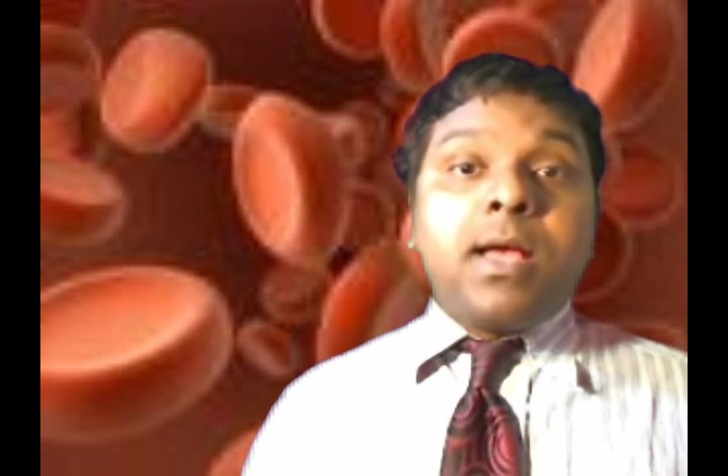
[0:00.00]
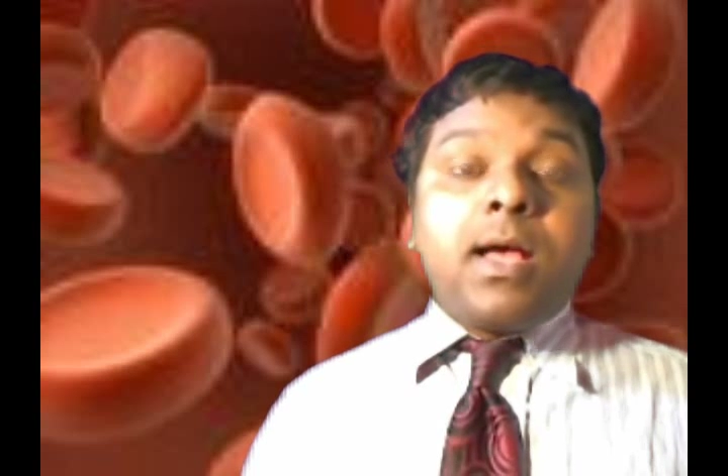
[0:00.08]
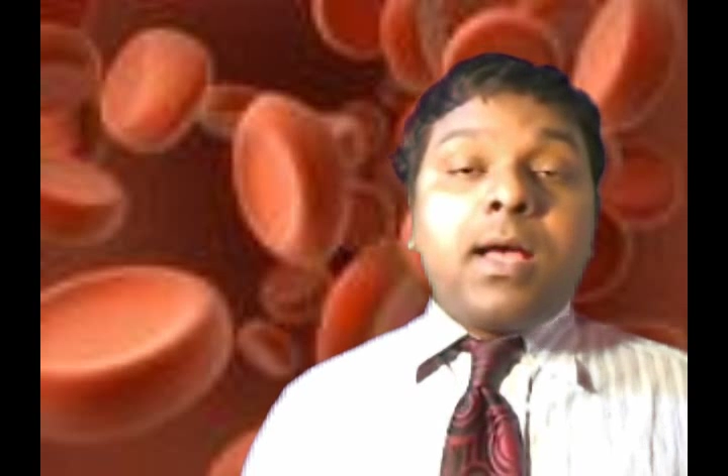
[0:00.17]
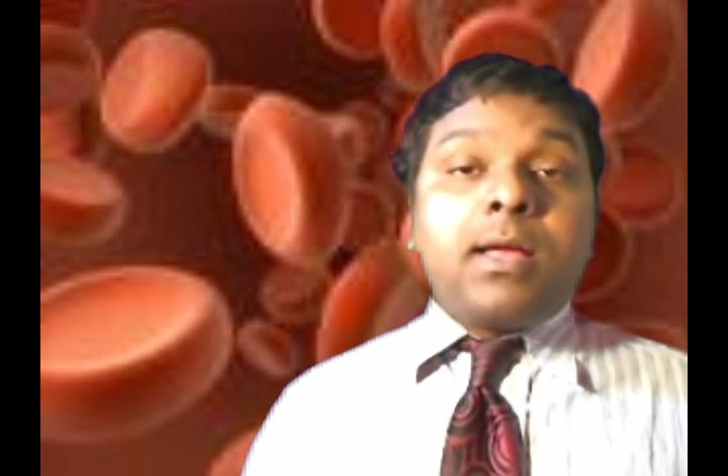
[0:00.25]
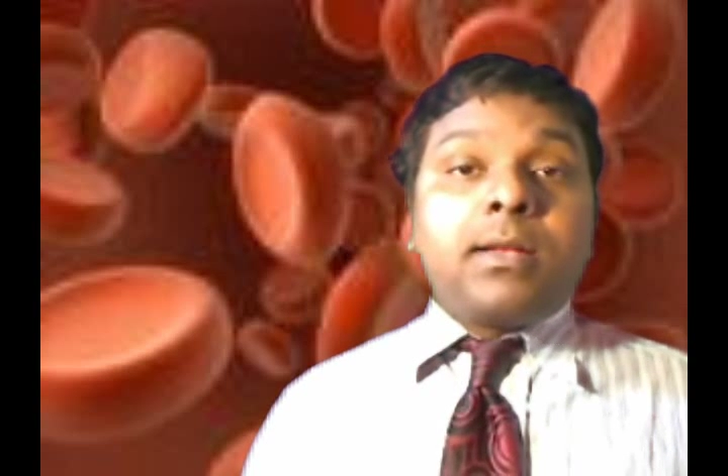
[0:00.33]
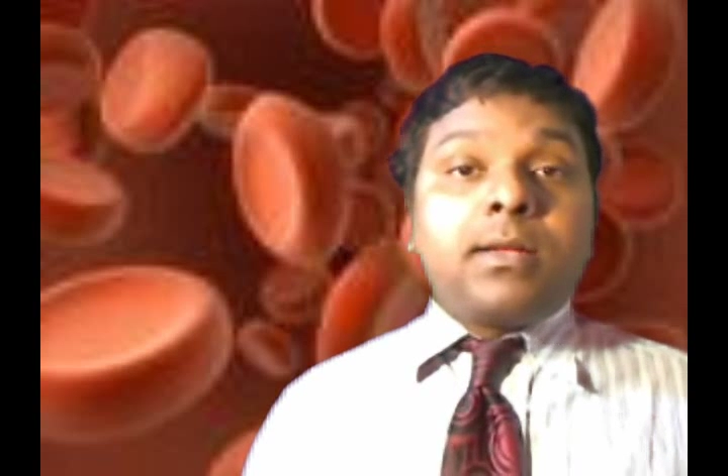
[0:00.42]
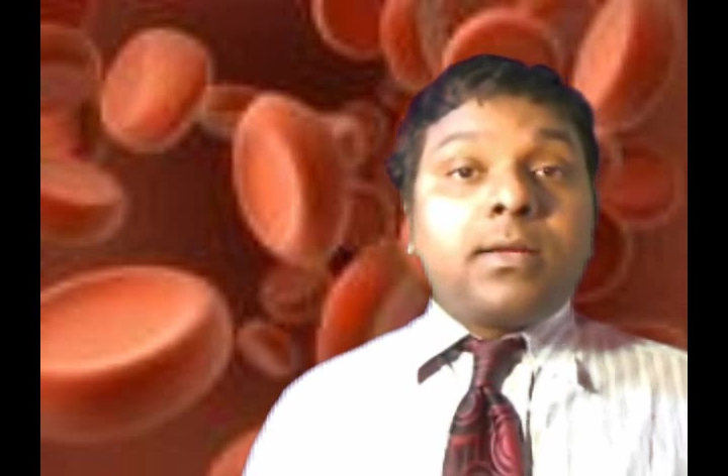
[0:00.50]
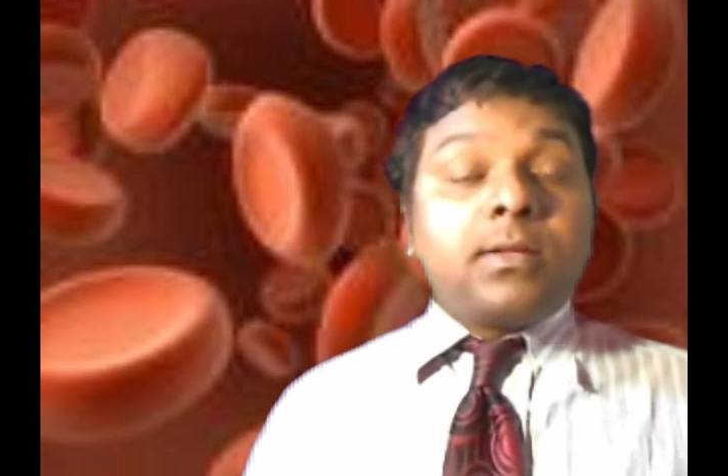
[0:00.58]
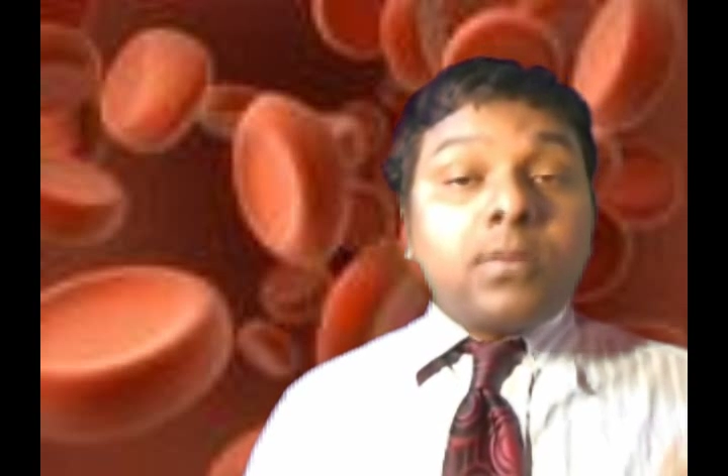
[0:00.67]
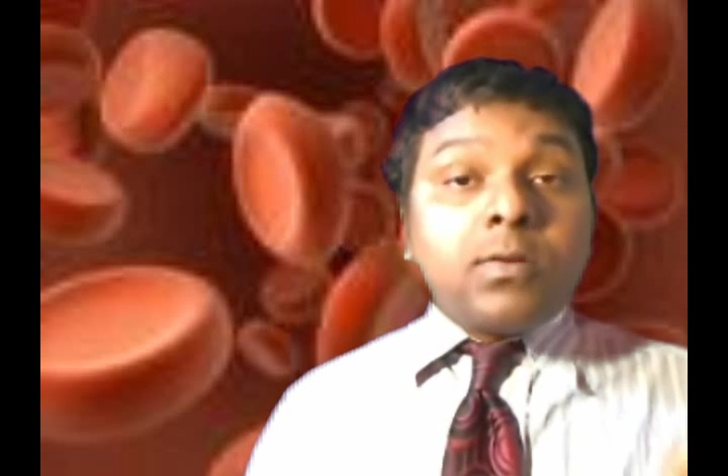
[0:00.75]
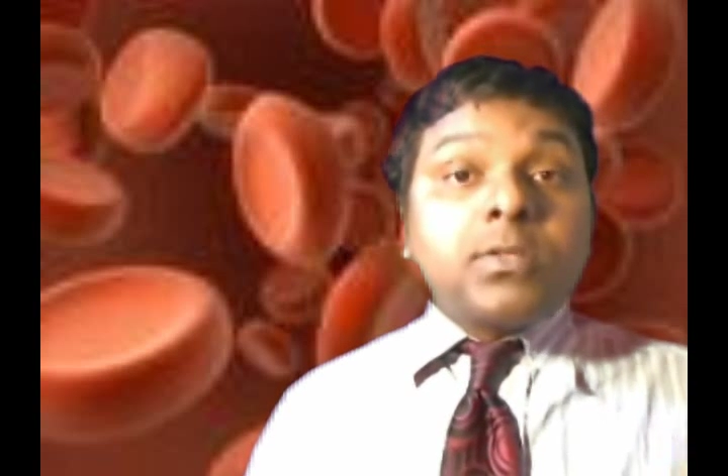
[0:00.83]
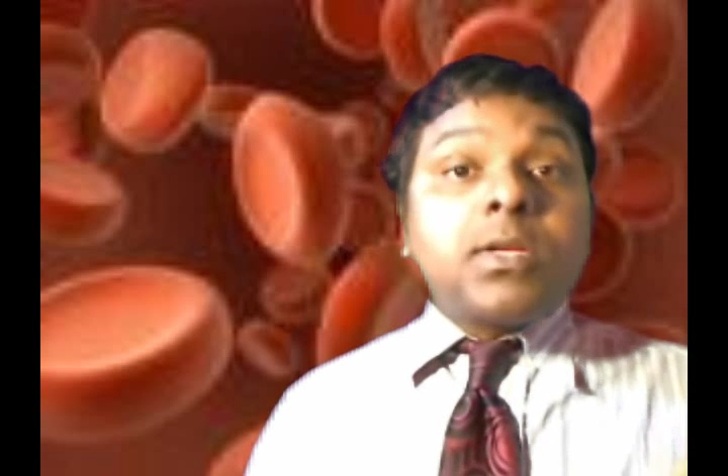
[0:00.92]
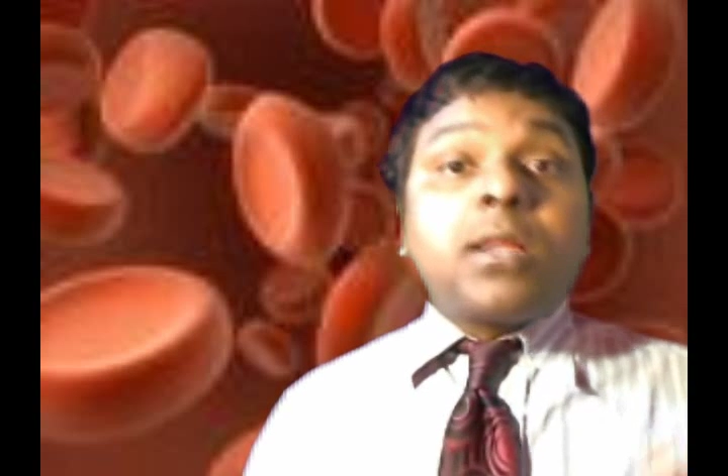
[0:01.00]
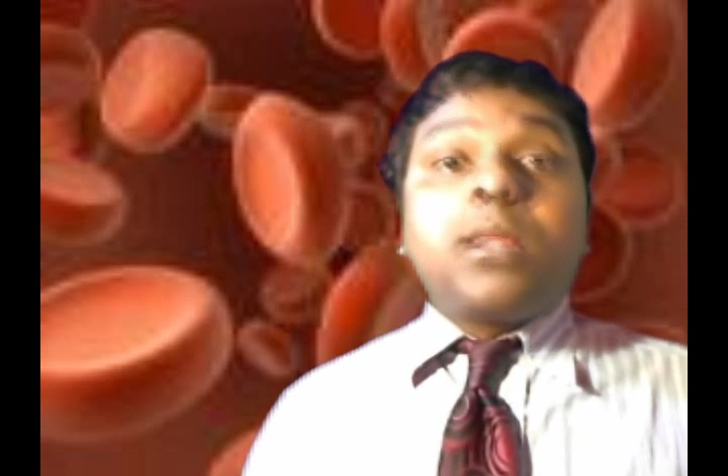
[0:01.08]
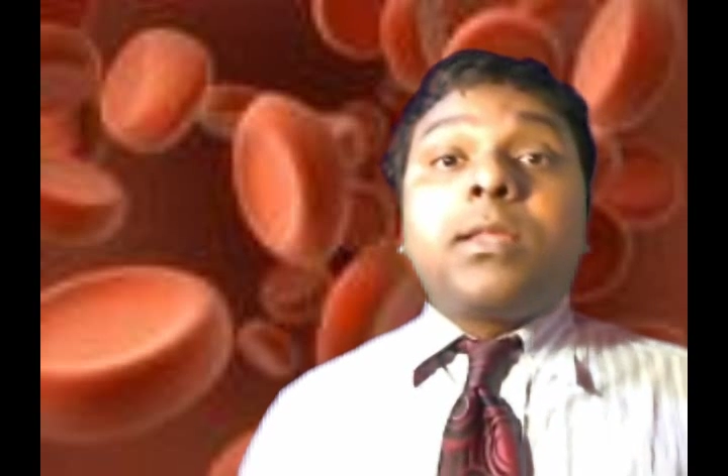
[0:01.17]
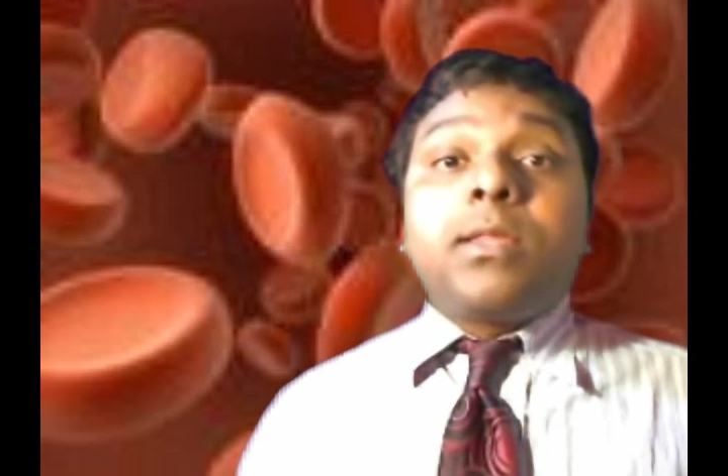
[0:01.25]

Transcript: And uh, those are the